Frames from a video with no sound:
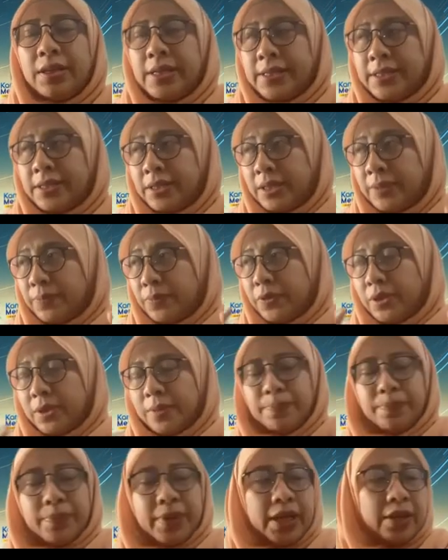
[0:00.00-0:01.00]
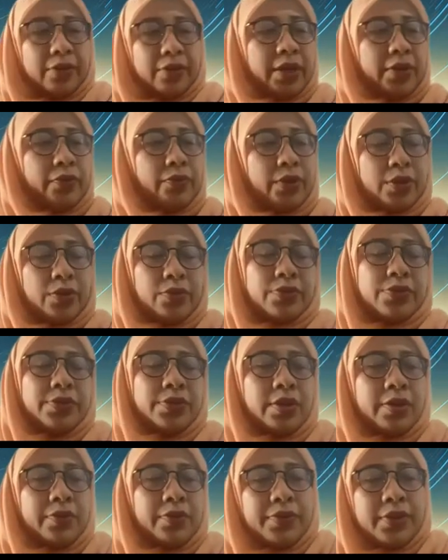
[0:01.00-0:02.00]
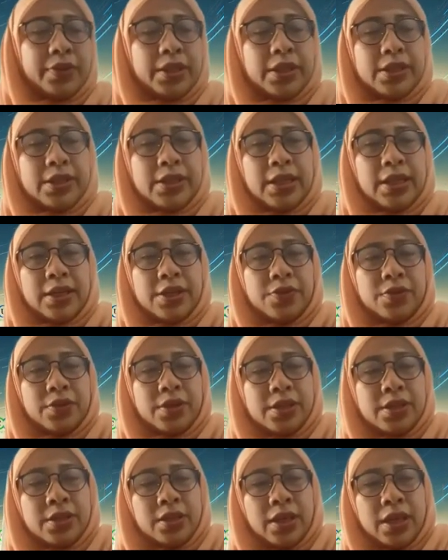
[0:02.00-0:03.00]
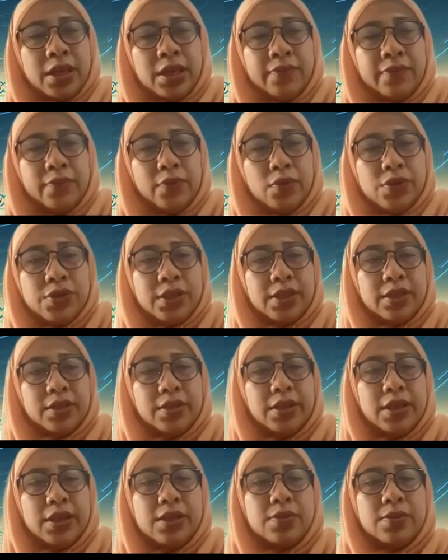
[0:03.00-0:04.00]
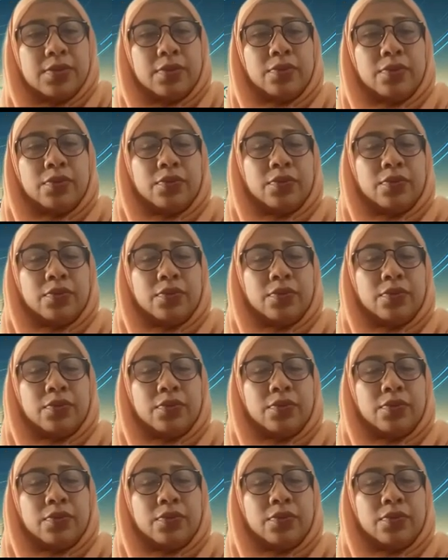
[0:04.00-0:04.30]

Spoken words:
is the important part when you want to solve the stellar structure and evolution. Okay, so